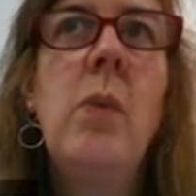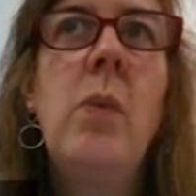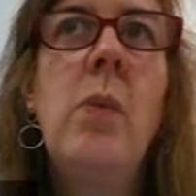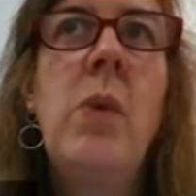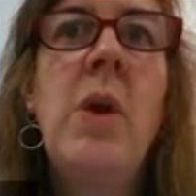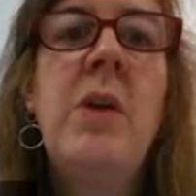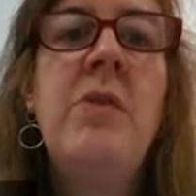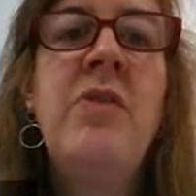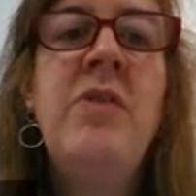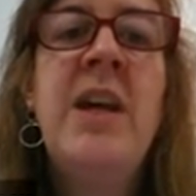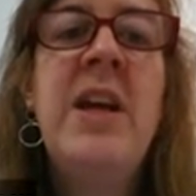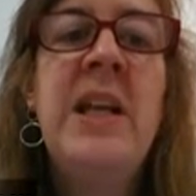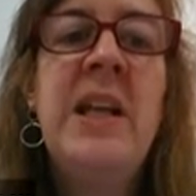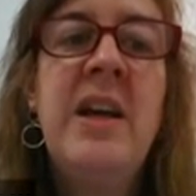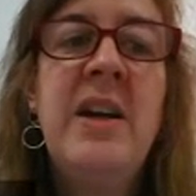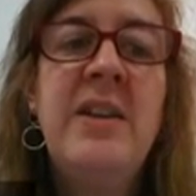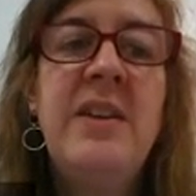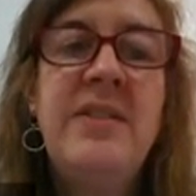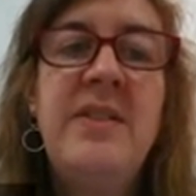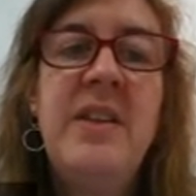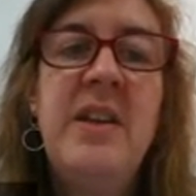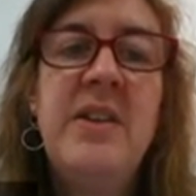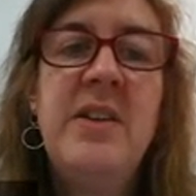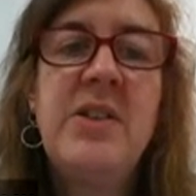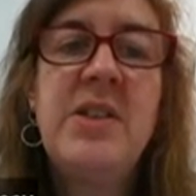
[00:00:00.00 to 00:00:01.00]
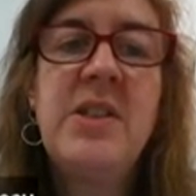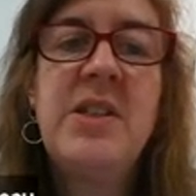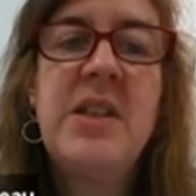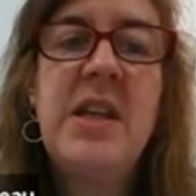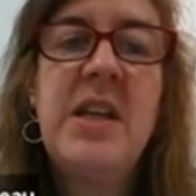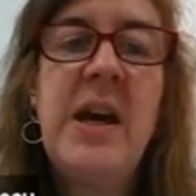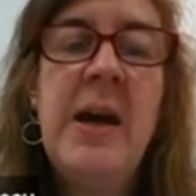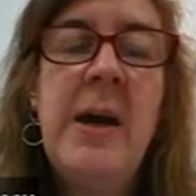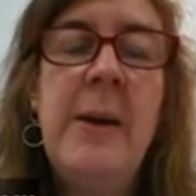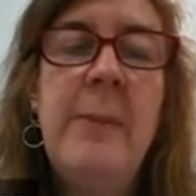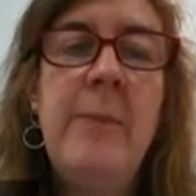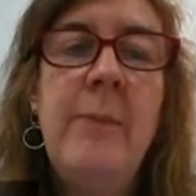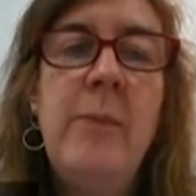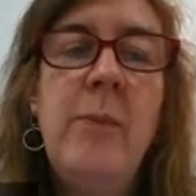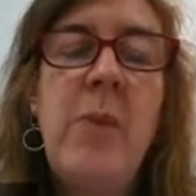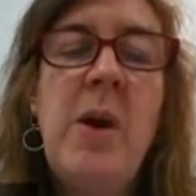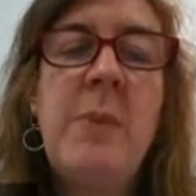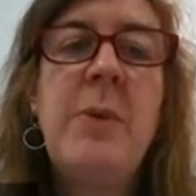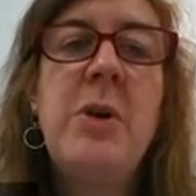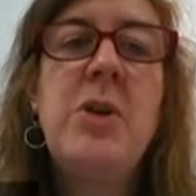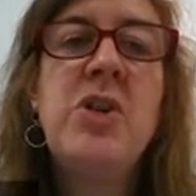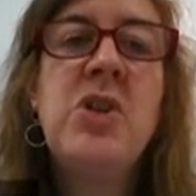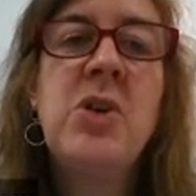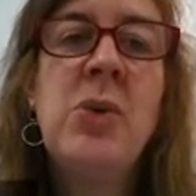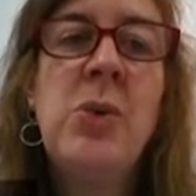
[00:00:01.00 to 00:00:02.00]
we realised that when
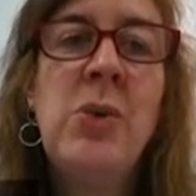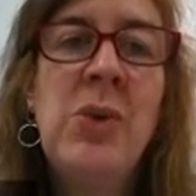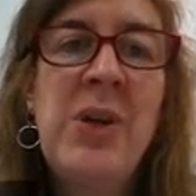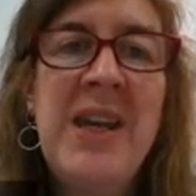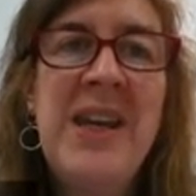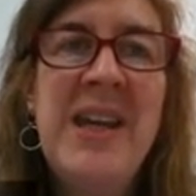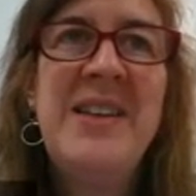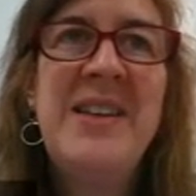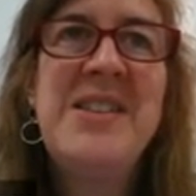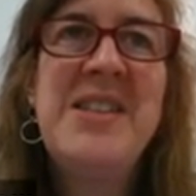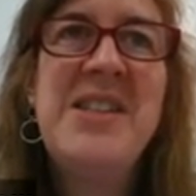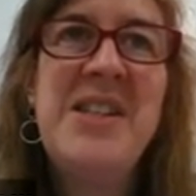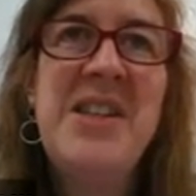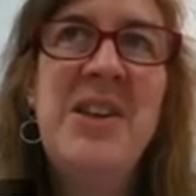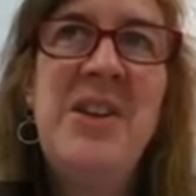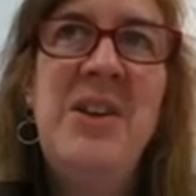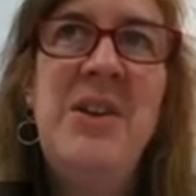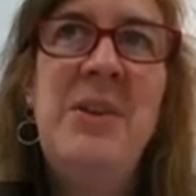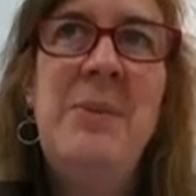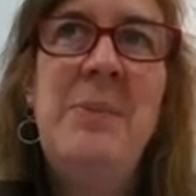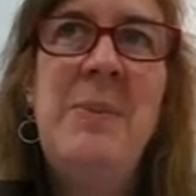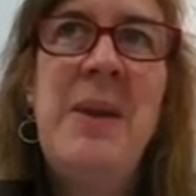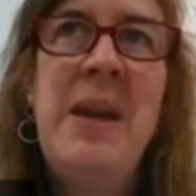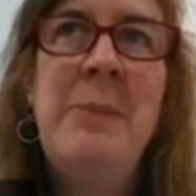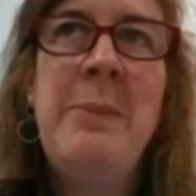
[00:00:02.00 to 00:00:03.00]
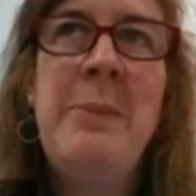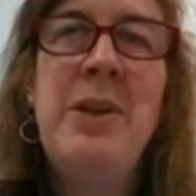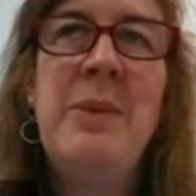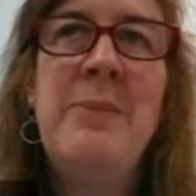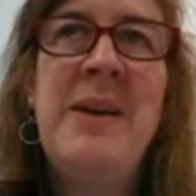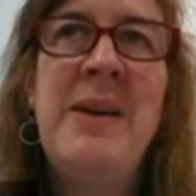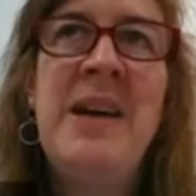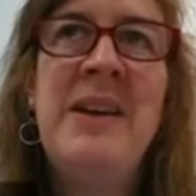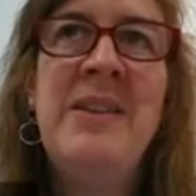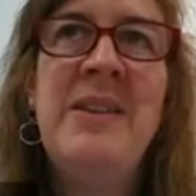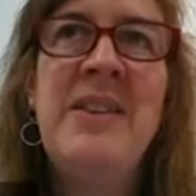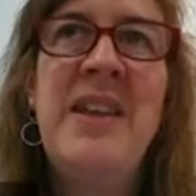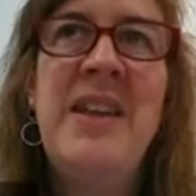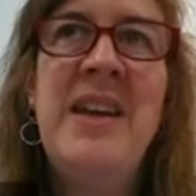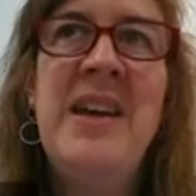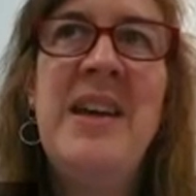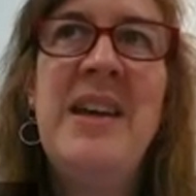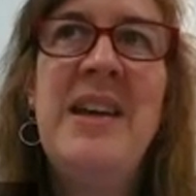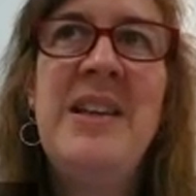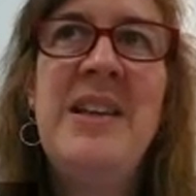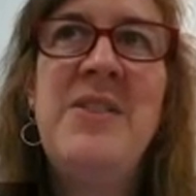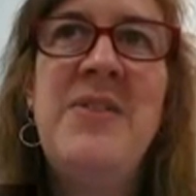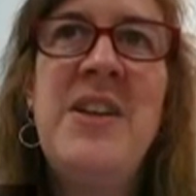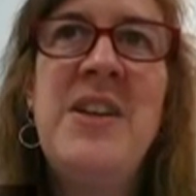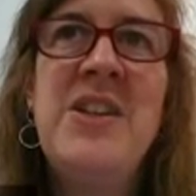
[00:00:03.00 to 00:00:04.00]
we were talking to people about their
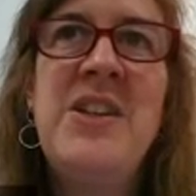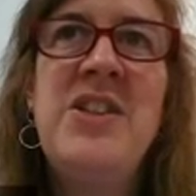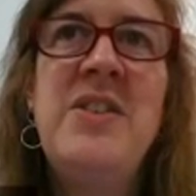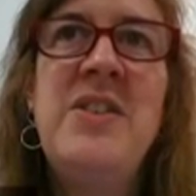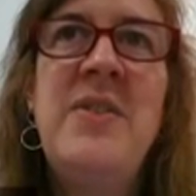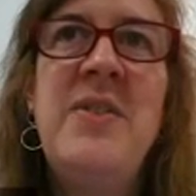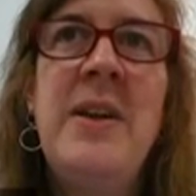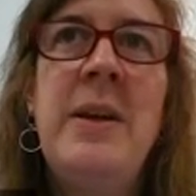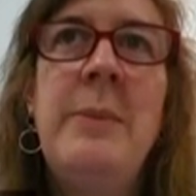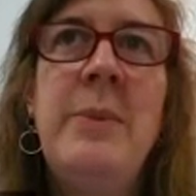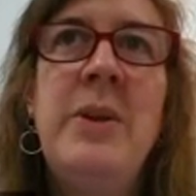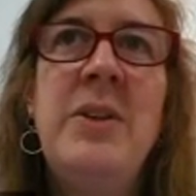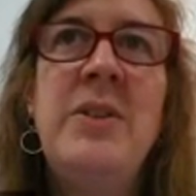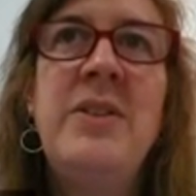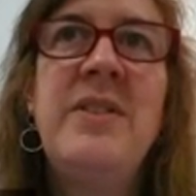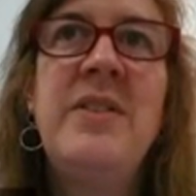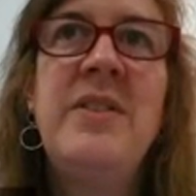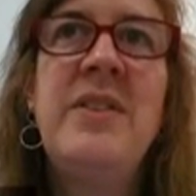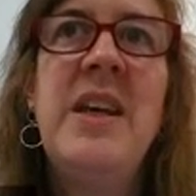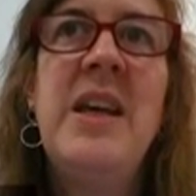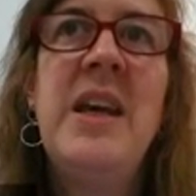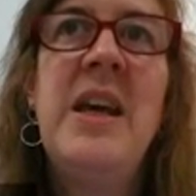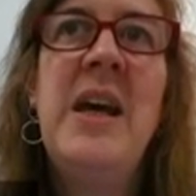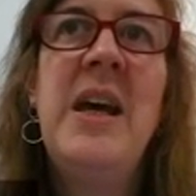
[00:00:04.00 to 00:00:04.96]
intervention developments,